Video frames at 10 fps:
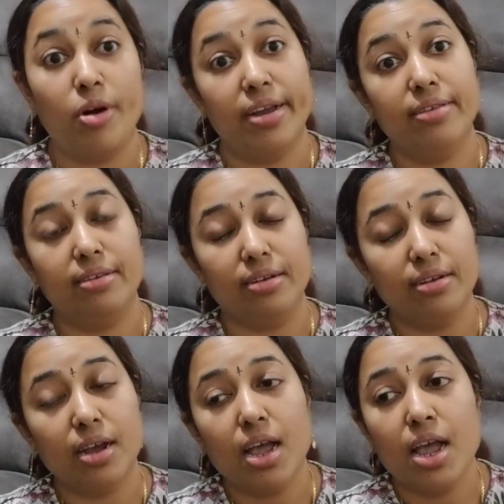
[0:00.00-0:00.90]
or isn't.
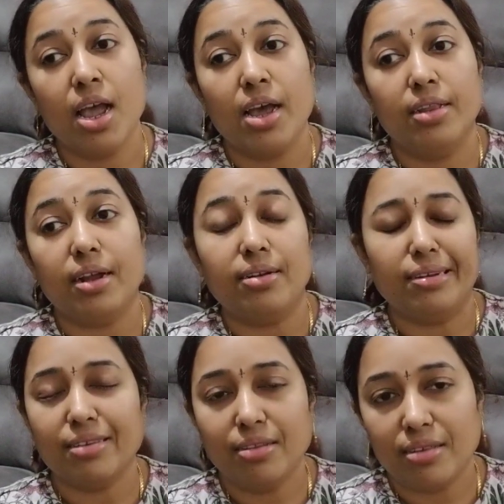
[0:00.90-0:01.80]
That
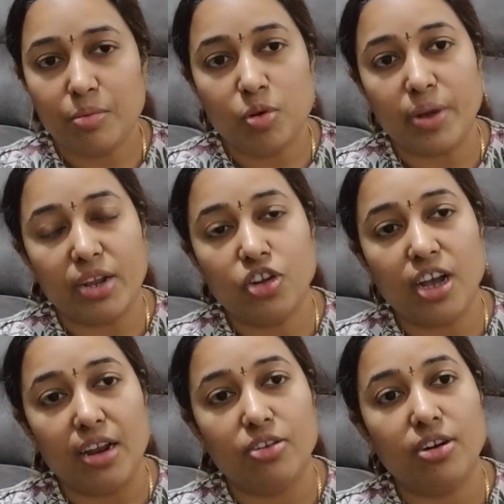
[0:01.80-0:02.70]
doesn't seem to get
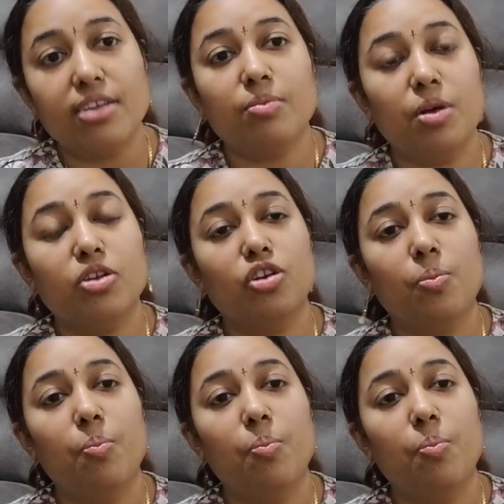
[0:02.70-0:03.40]
challenged as much.